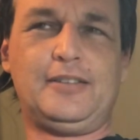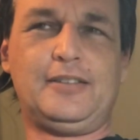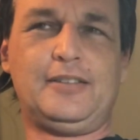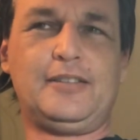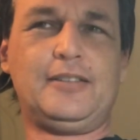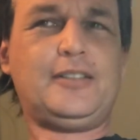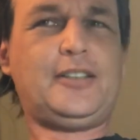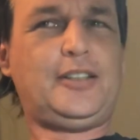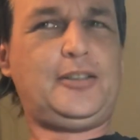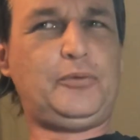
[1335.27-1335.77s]

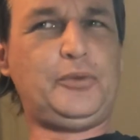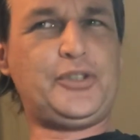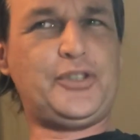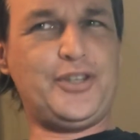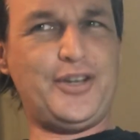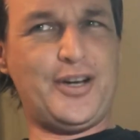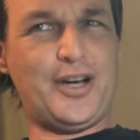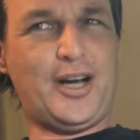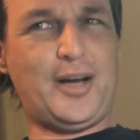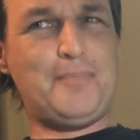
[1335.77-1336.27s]
that it was
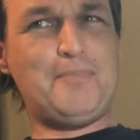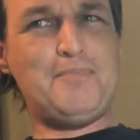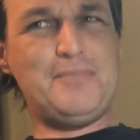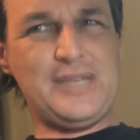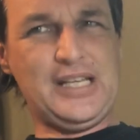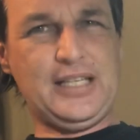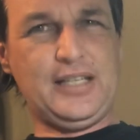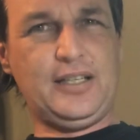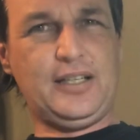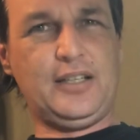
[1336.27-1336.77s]
not
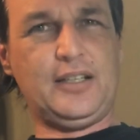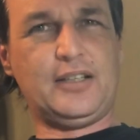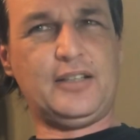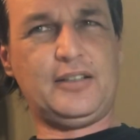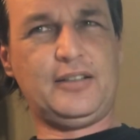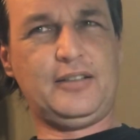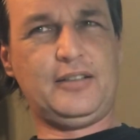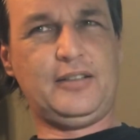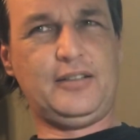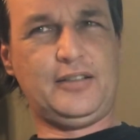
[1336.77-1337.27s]
me
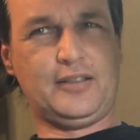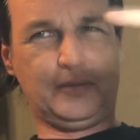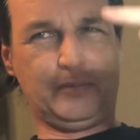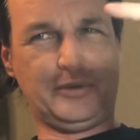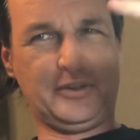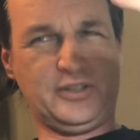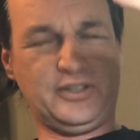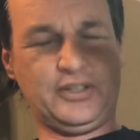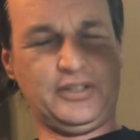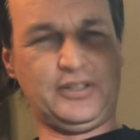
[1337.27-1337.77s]
in a
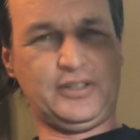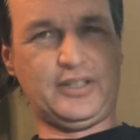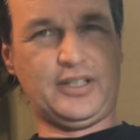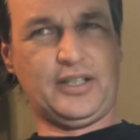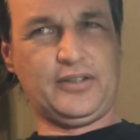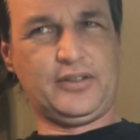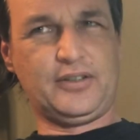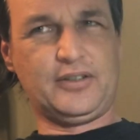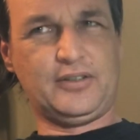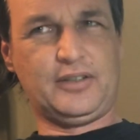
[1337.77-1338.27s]
prison in
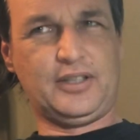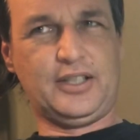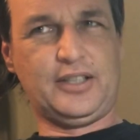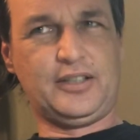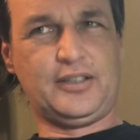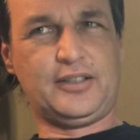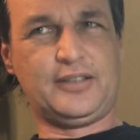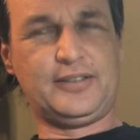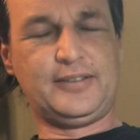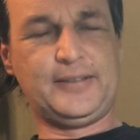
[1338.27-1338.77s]
South
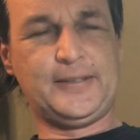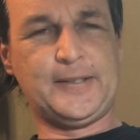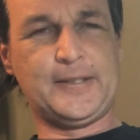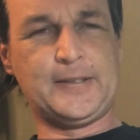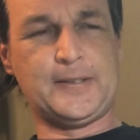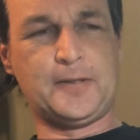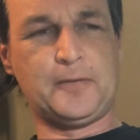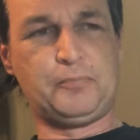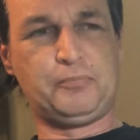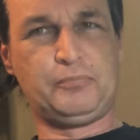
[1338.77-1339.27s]
Carolina
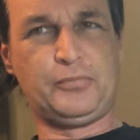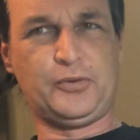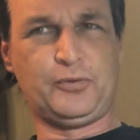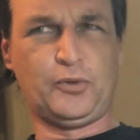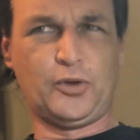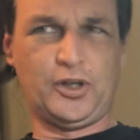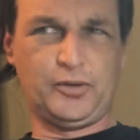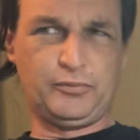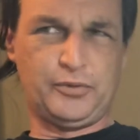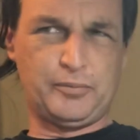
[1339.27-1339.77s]

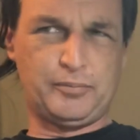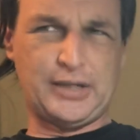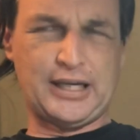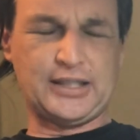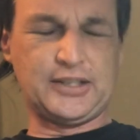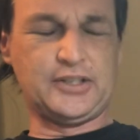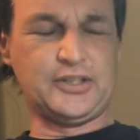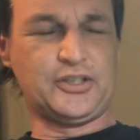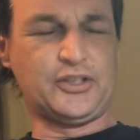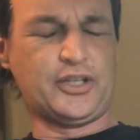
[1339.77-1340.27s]
before I went
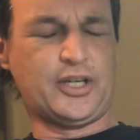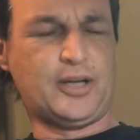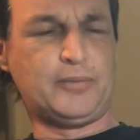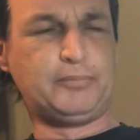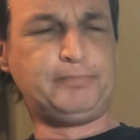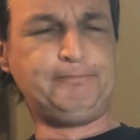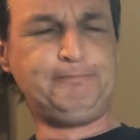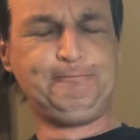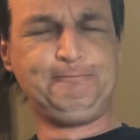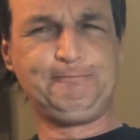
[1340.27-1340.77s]
back to the
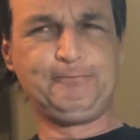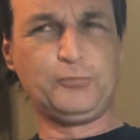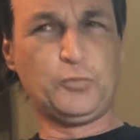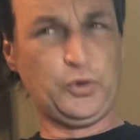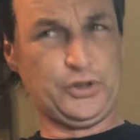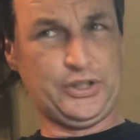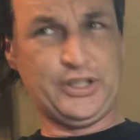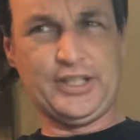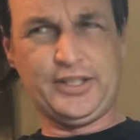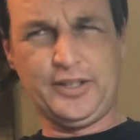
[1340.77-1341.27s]
job,
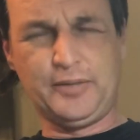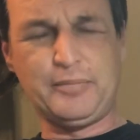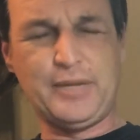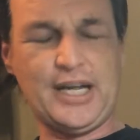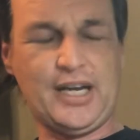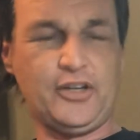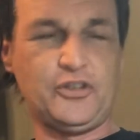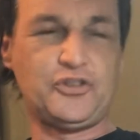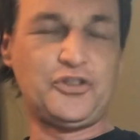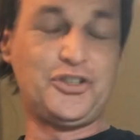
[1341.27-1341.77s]
which I did
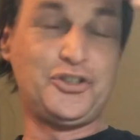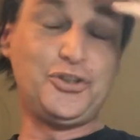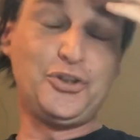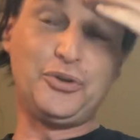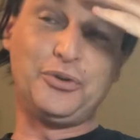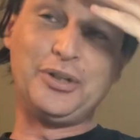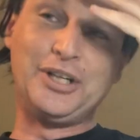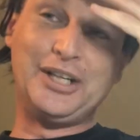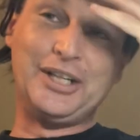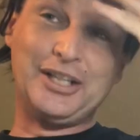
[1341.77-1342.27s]
manage to
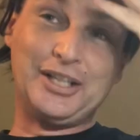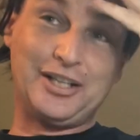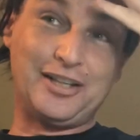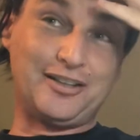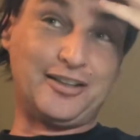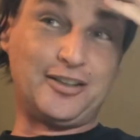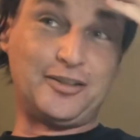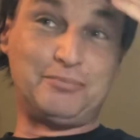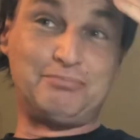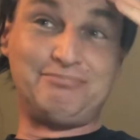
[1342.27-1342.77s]
do.
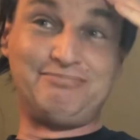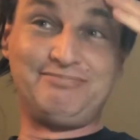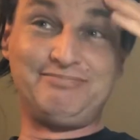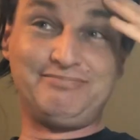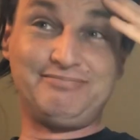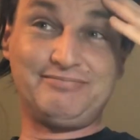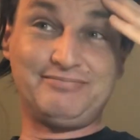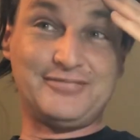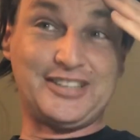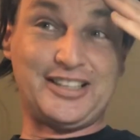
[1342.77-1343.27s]
And
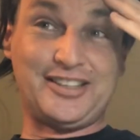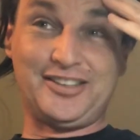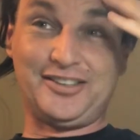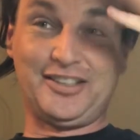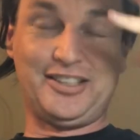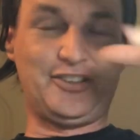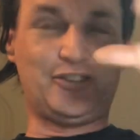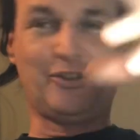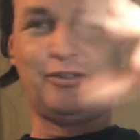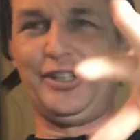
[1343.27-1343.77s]

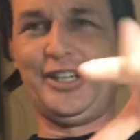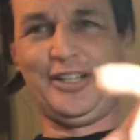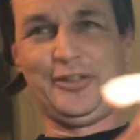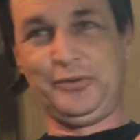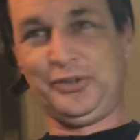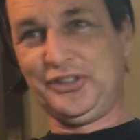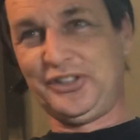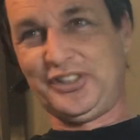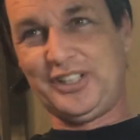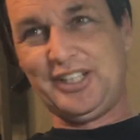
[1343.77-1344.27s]
it turned out it
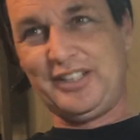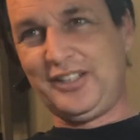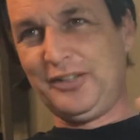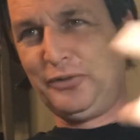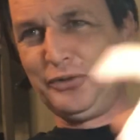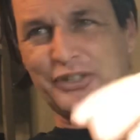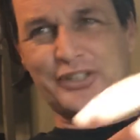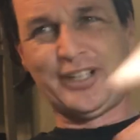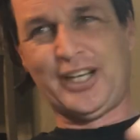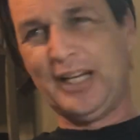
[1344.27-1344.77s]

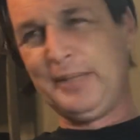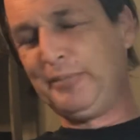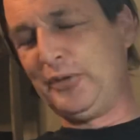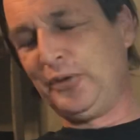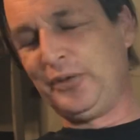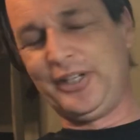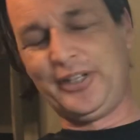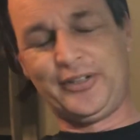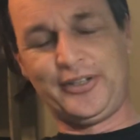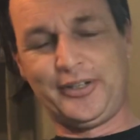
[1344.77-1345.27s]
was a
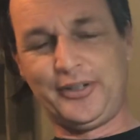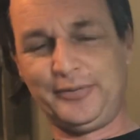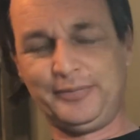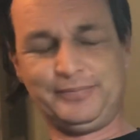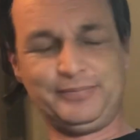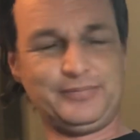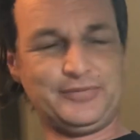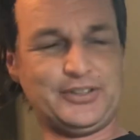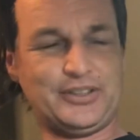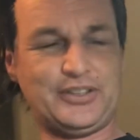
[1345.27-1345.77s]
typo error
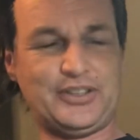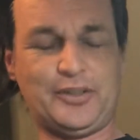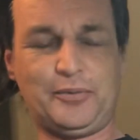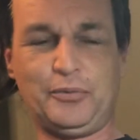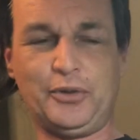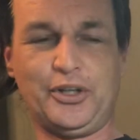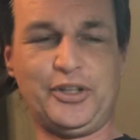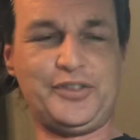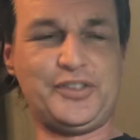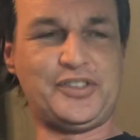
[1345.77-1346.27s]

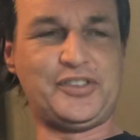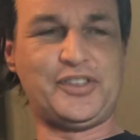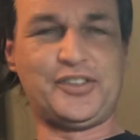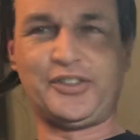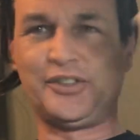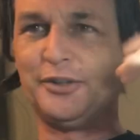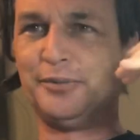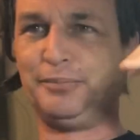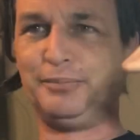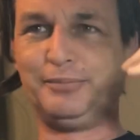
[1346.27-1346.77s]
somewhere in the
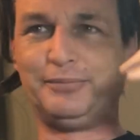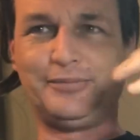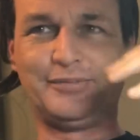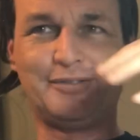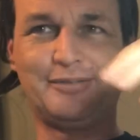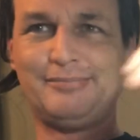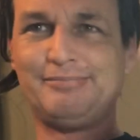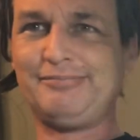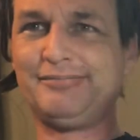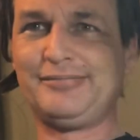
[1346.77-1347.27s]
system.
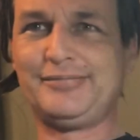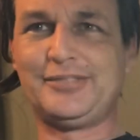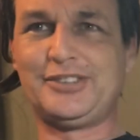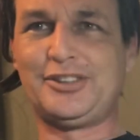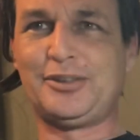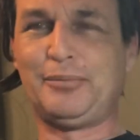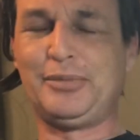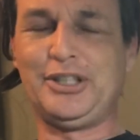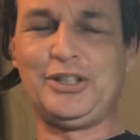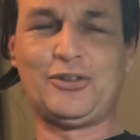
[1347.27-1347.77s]

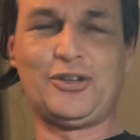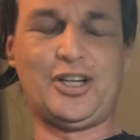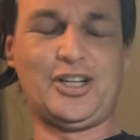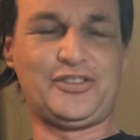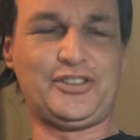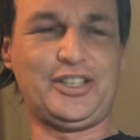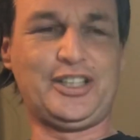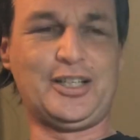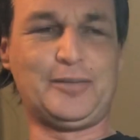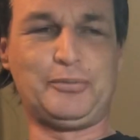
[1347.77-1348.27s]
Somebody
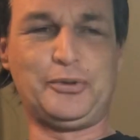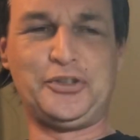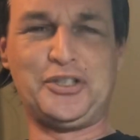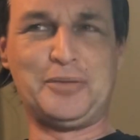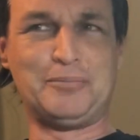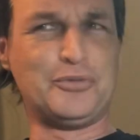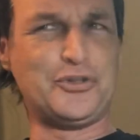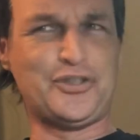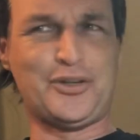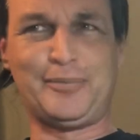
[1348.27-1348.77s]
crossed a couple
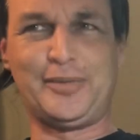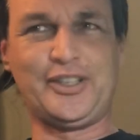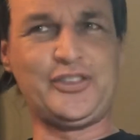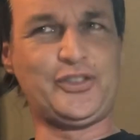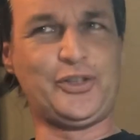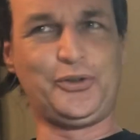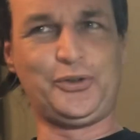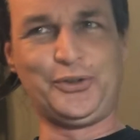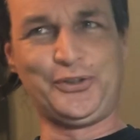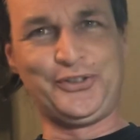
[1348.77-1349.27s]
numbers on my
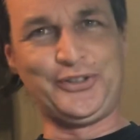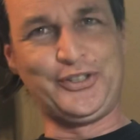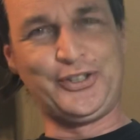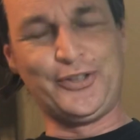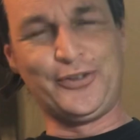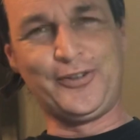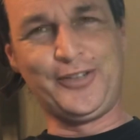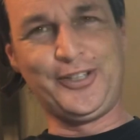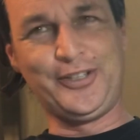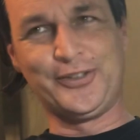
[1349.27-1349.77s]
Social
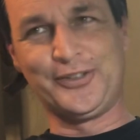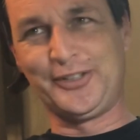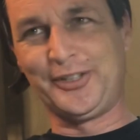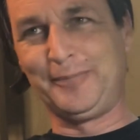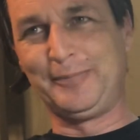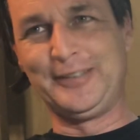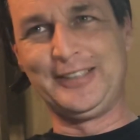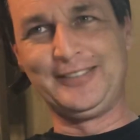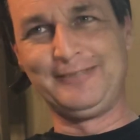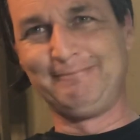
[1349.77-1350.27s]
Security or
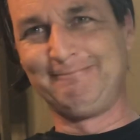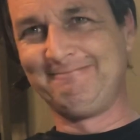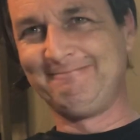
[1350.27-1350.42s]
something,